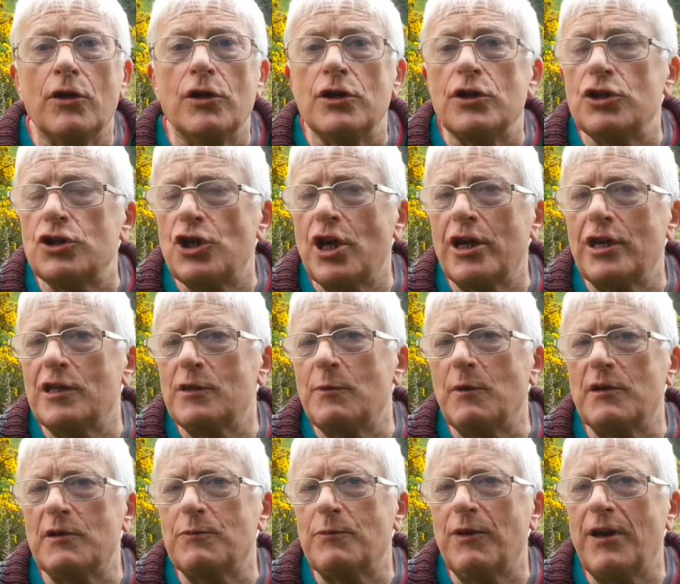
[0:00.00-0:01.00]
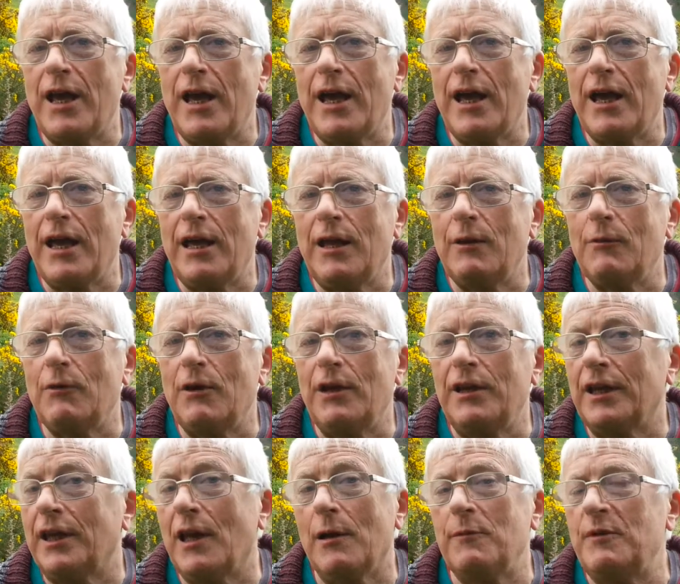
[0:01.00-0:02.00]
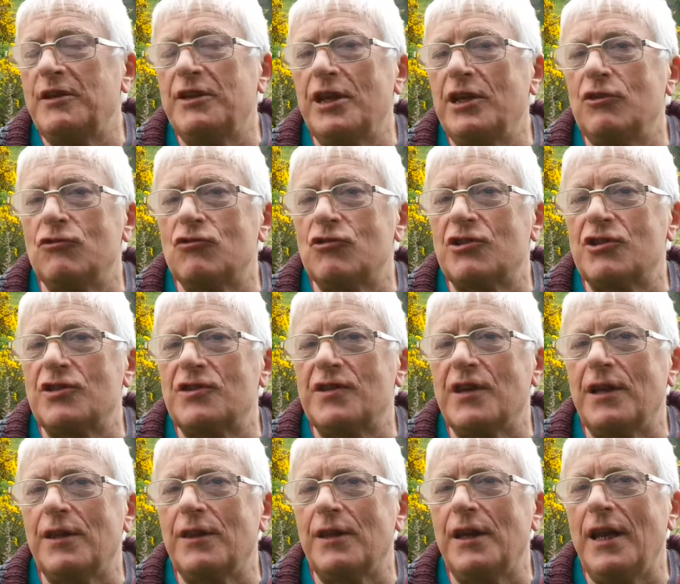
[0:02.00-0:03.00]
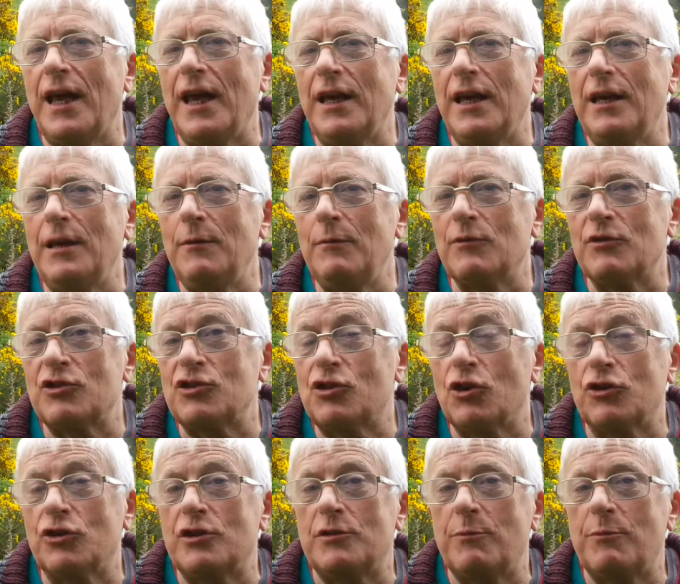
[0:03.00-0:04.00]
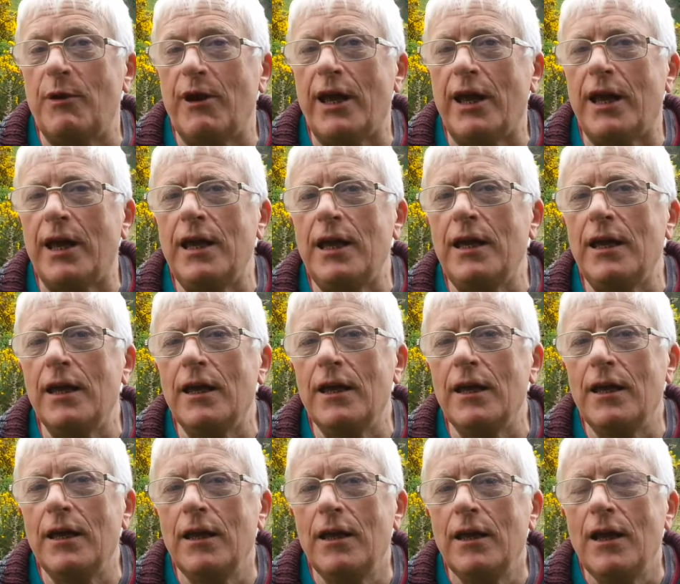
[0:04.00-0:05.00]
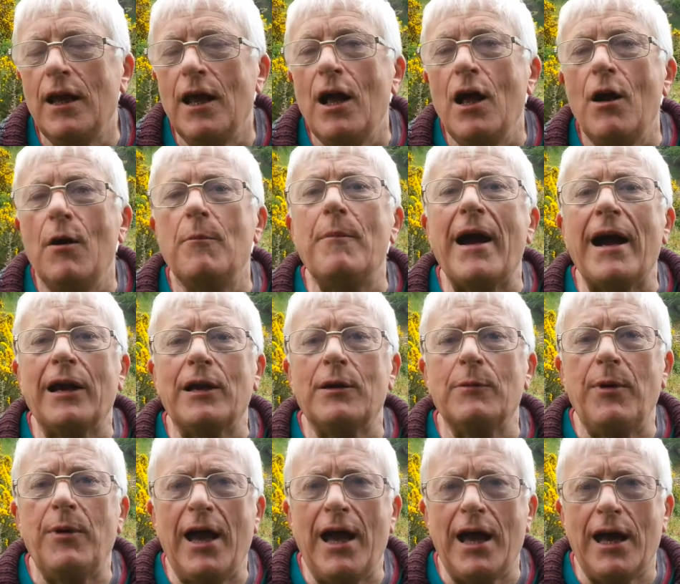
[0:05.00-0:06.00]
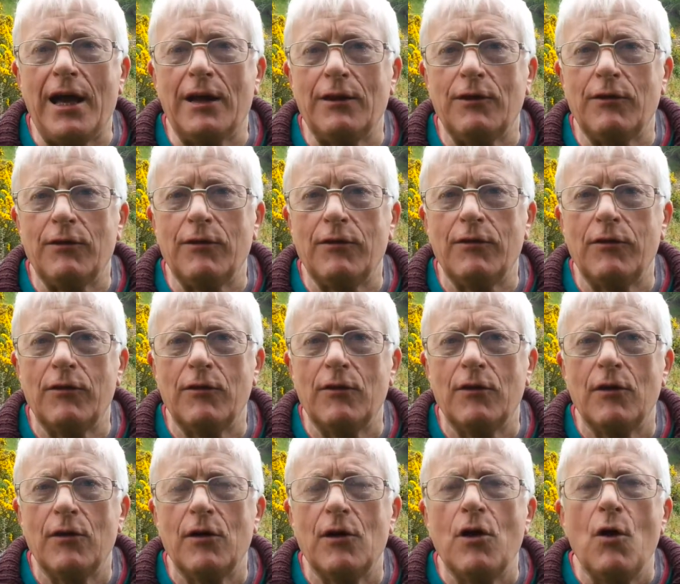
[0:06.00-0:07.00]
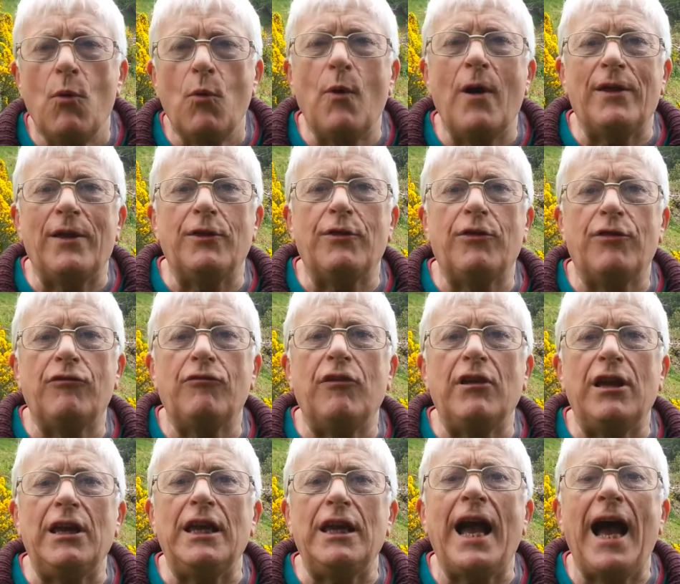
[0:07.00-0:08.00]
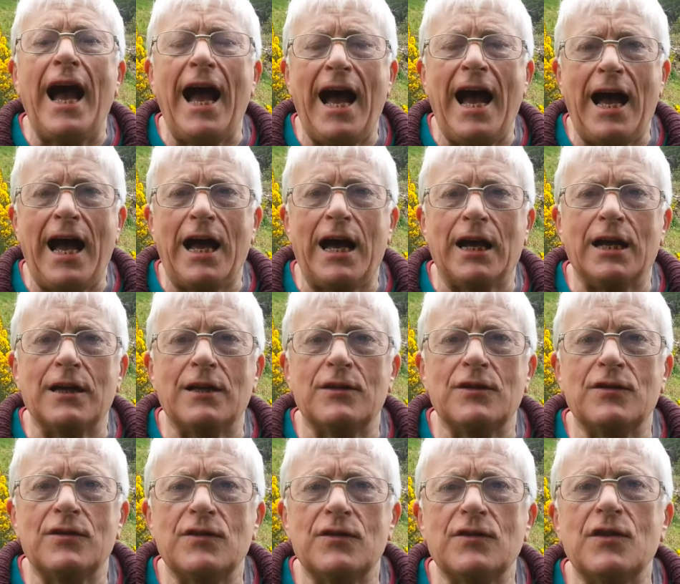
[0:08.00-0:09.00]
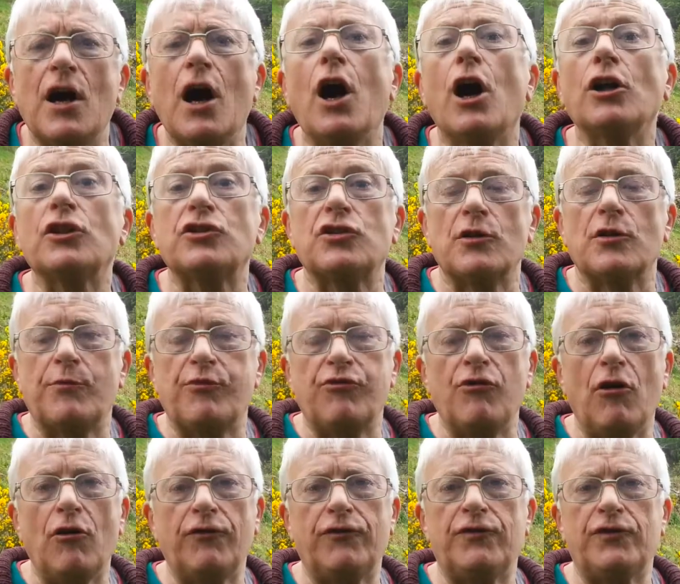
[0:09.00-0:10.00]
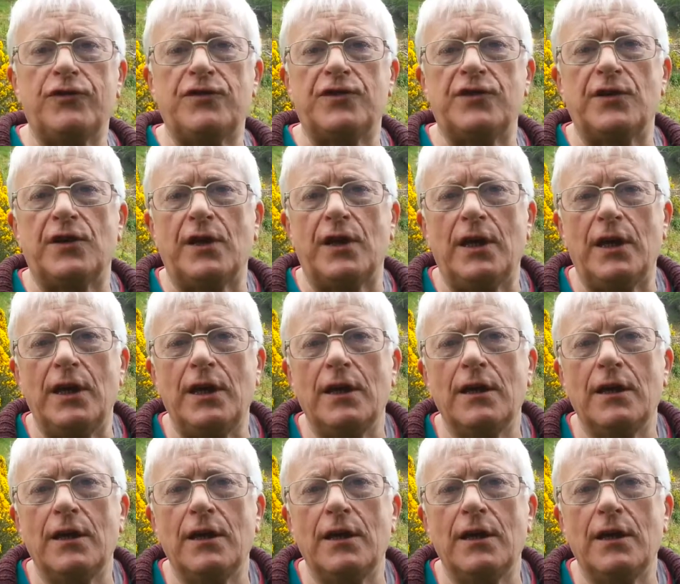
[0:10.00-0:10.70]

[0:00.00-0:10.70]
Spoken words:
Shakespeare's play, and it can be dangerous to say the name, the Scottish play, Macbeth, where the three hags utter prophecy.